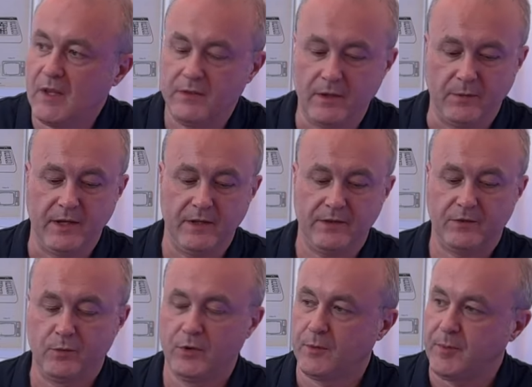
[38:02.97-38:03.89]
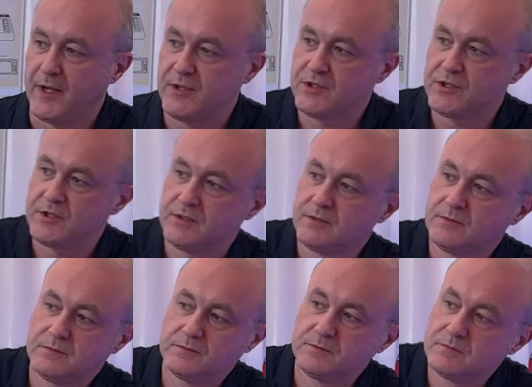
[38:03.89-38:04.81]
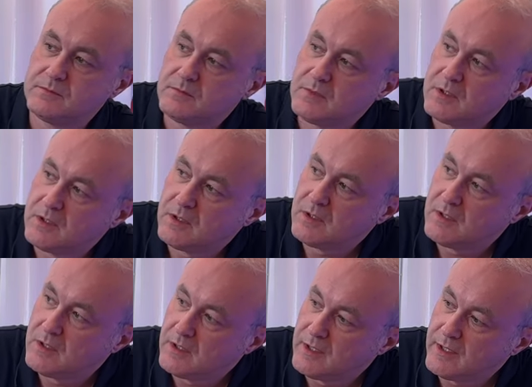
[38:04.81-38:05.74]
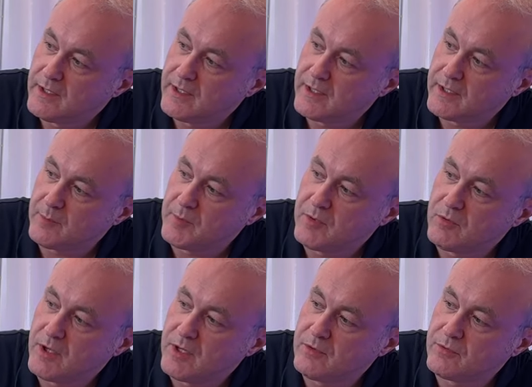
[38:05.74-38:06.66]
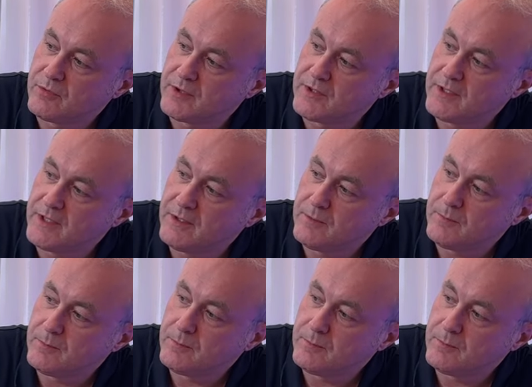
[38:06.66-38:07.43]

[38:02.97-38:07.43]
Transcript: There we are, this Workbench. Uh, let me run Frontier.